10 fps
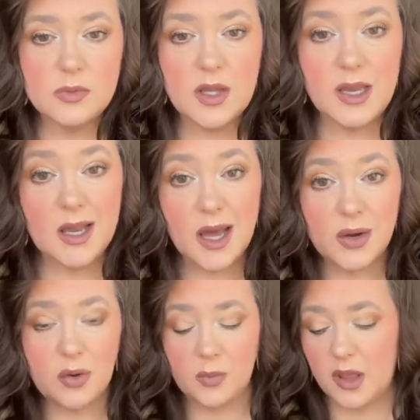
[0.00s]
Now, I
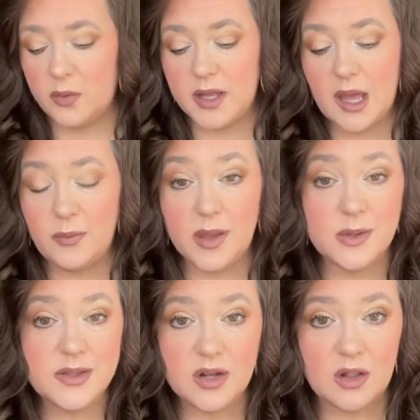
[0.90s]
normally would go in with a
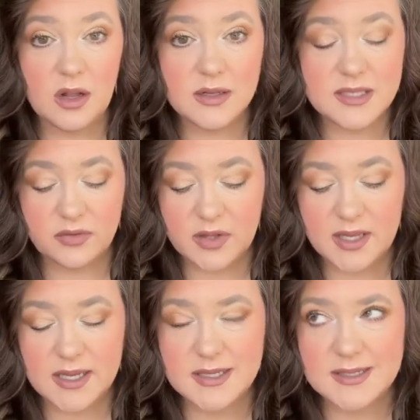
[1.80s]
gloss over
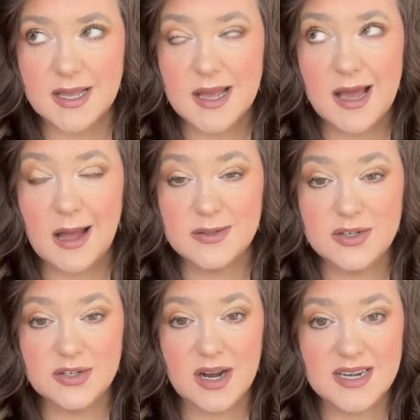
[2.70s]
this. I'm still
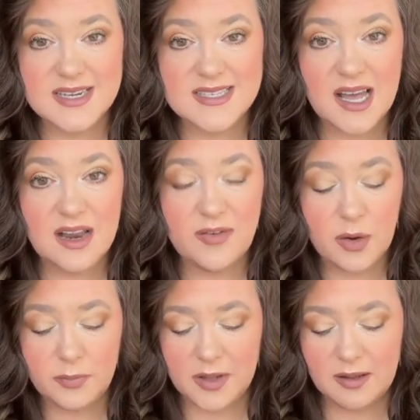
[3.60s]
trying to decide if I want to
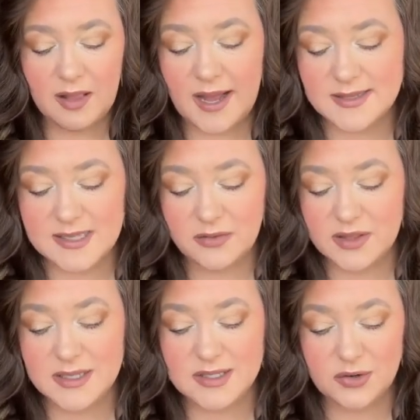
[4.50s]
put glass over this
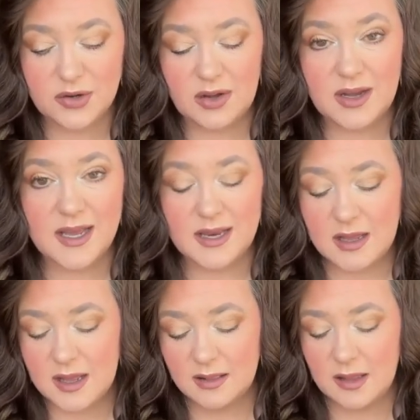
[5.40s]
or not,
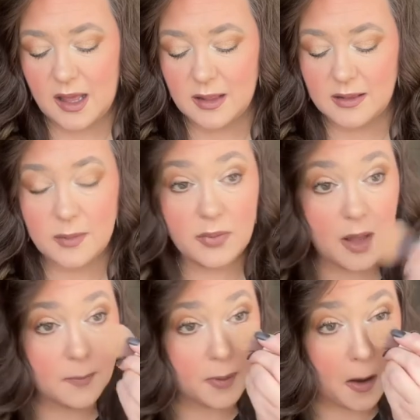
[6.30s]
lip
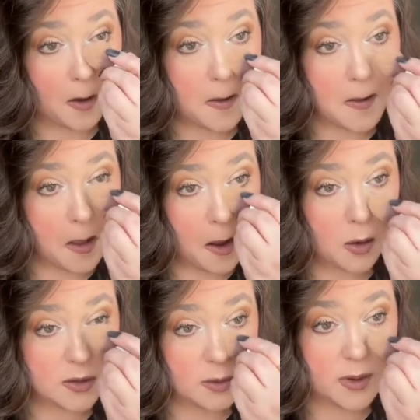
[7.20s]
plumper, or do I
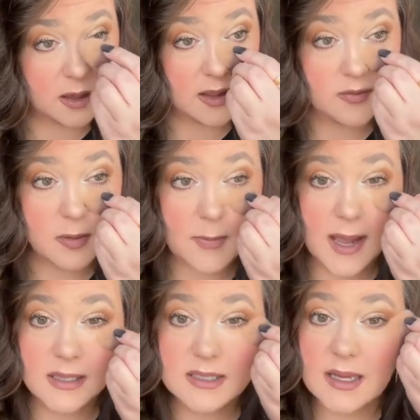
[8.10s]
want to leave it matte
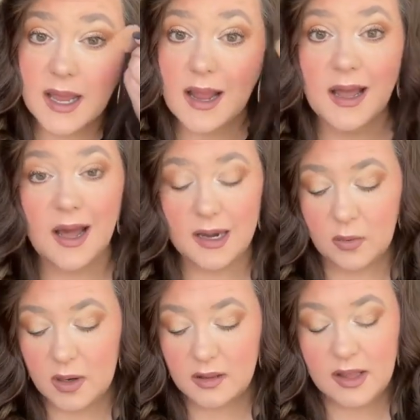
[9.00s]
today? I kind of want to
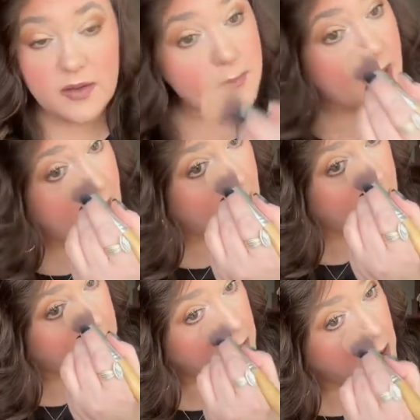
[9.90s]
leave it matte.
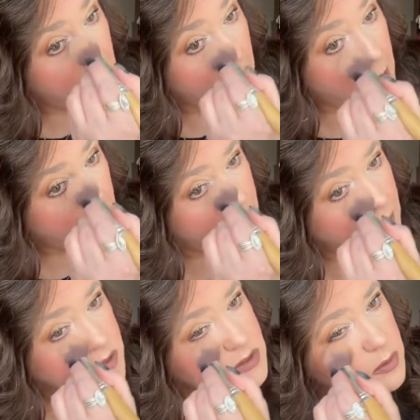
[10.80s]
I'm
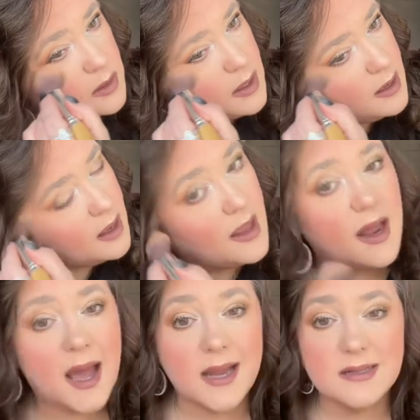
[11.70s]
just going in and
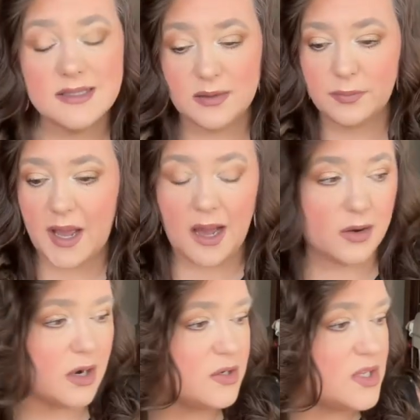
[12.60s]
adding some
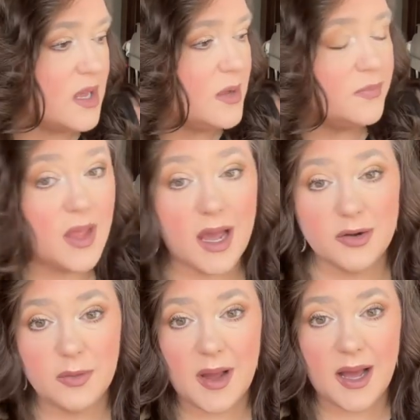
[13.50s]
powders under
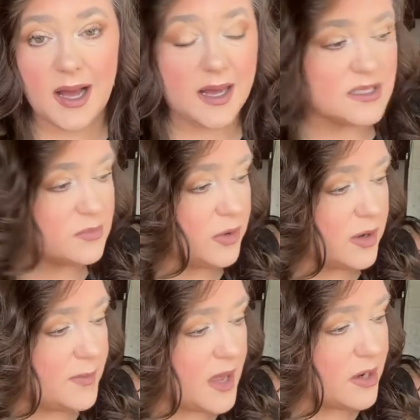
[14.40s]
my eyes, blurring
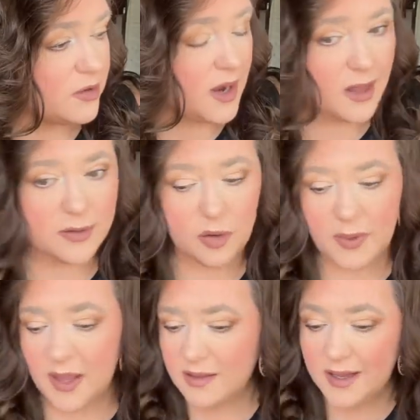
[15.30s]
my under eye a little bit,
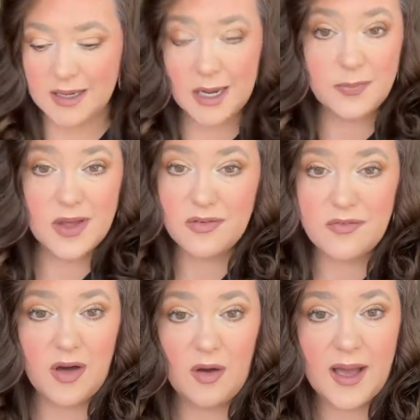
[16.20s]
cleaning up that
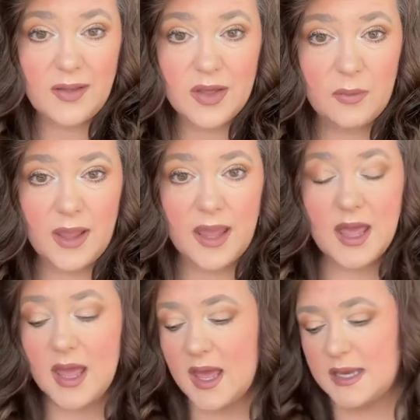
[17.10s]
fallout that we
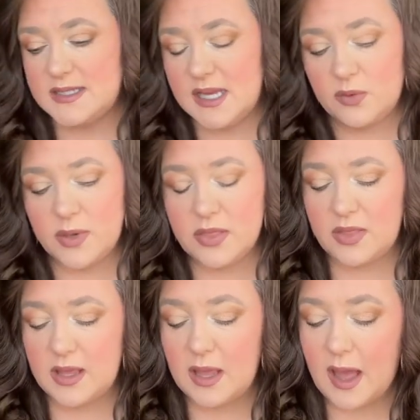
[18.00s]
did with
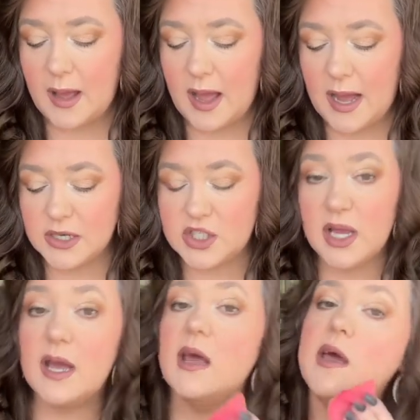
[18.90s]
the
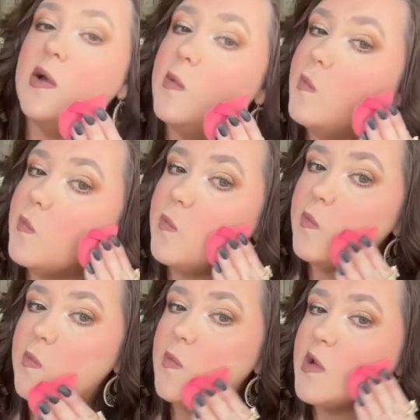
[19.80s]
eyeshadow. I'm
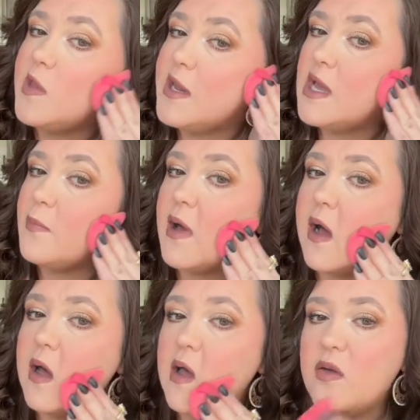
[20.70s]
going to clean up my
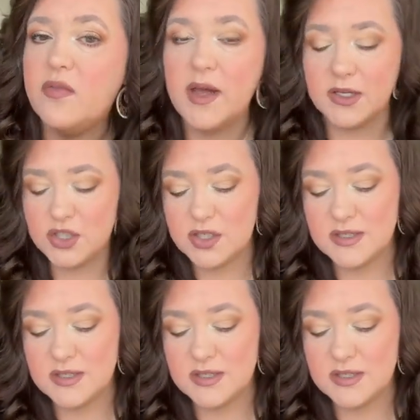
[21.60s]
face just a